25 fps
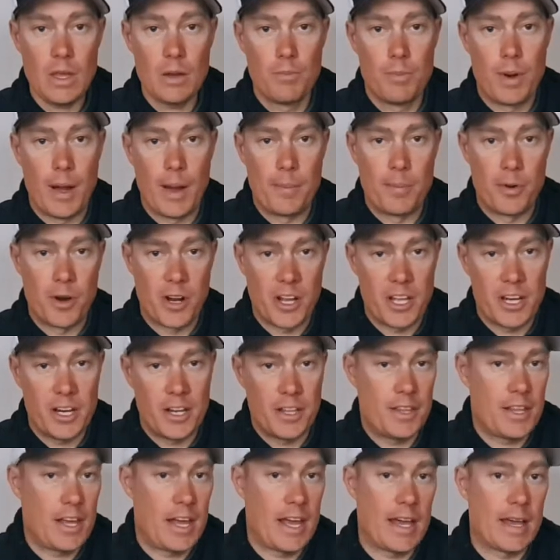By bringing
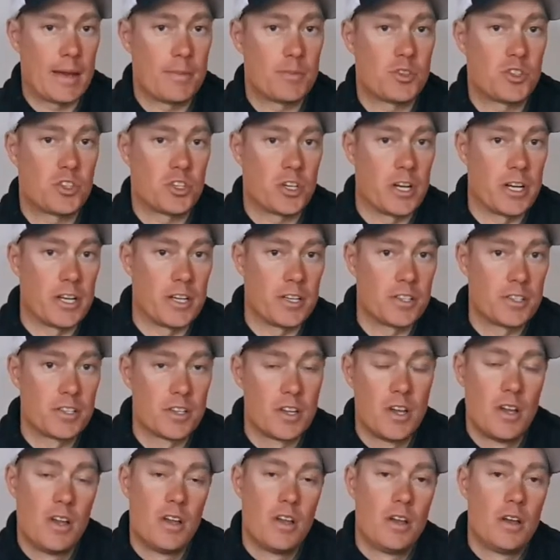in the hamstrings
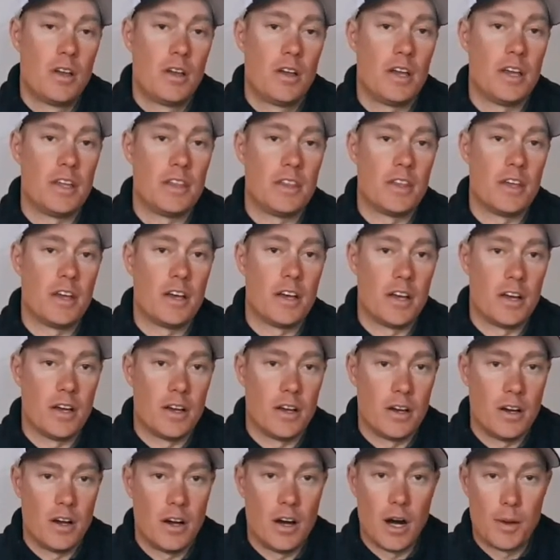in
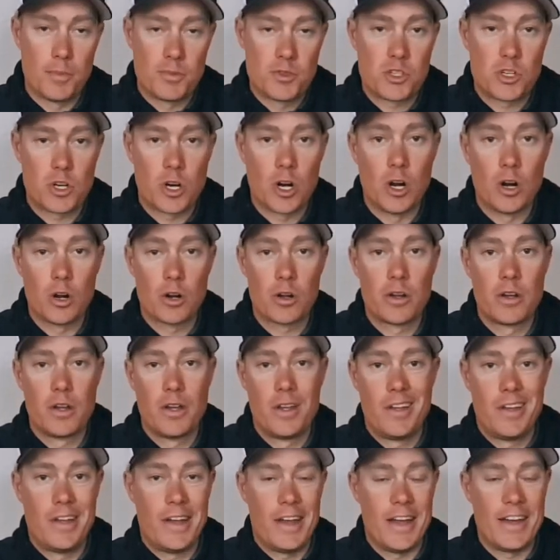the upstroke
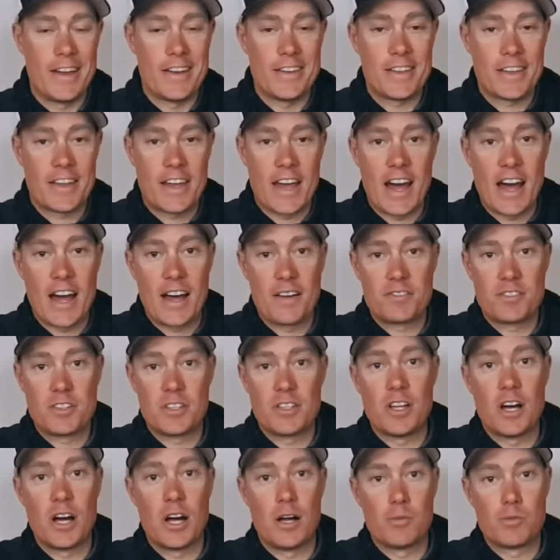and the calves in
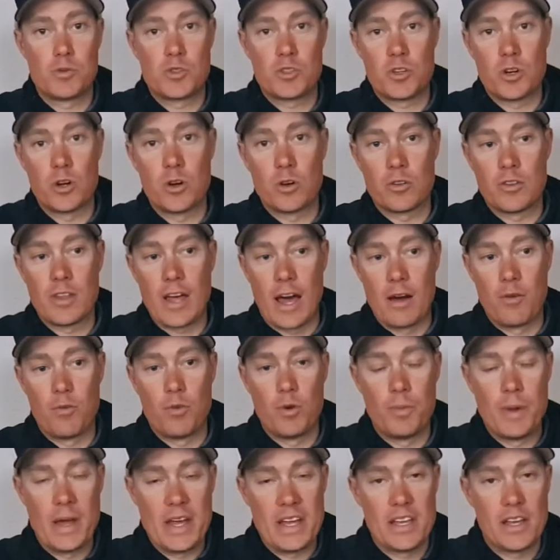the upstroke, that
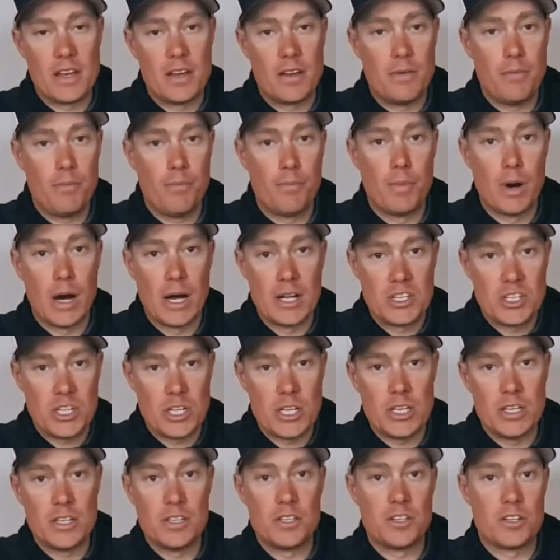will make it much
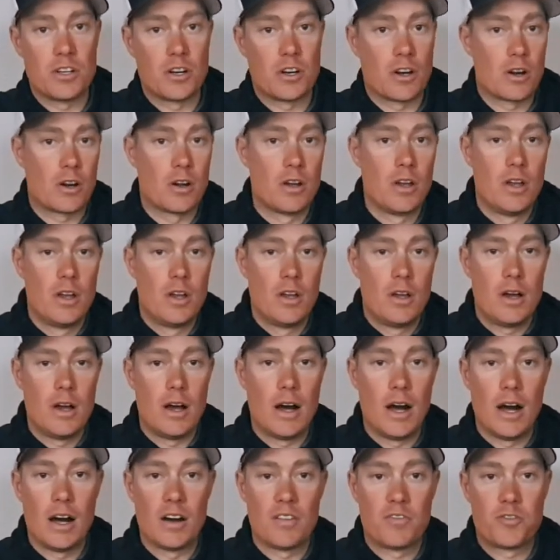easier
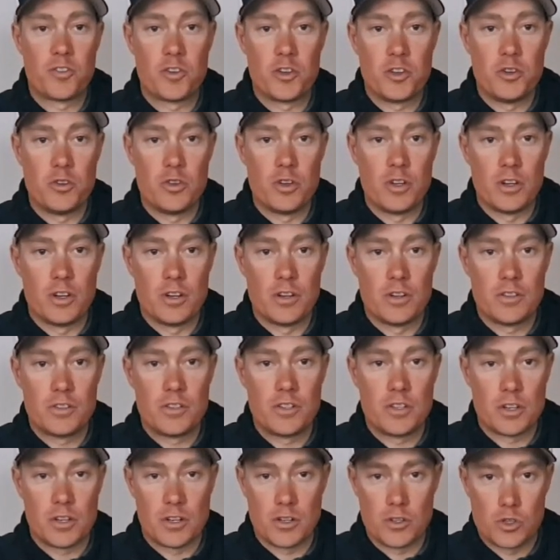for you
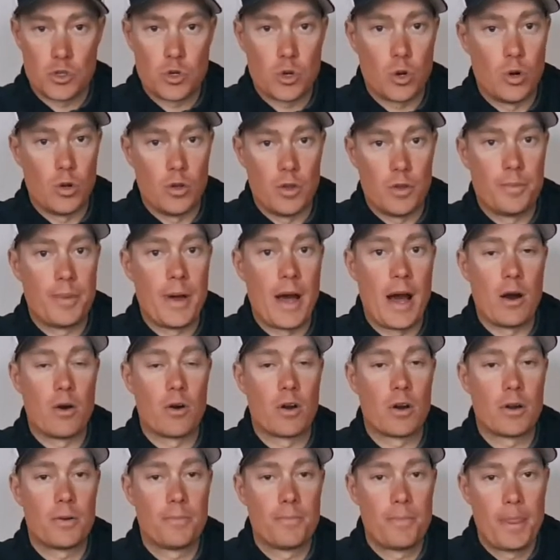to control the
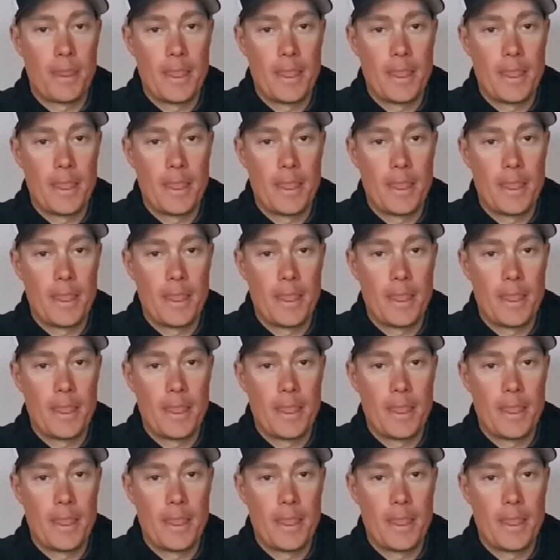power.